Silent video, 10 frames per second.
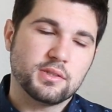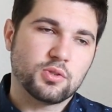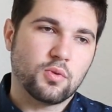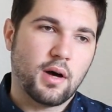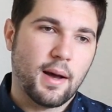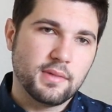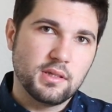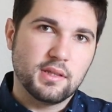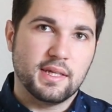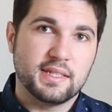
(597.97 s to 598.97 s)
So
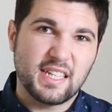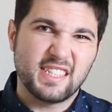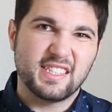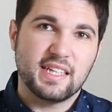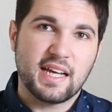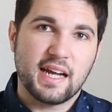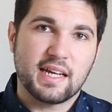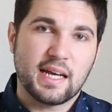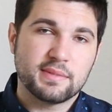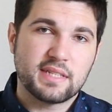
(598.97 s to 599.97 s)
the intensity kind of
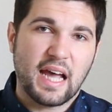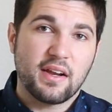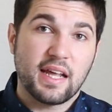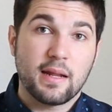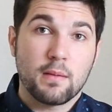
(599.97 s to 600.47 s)
comes down, and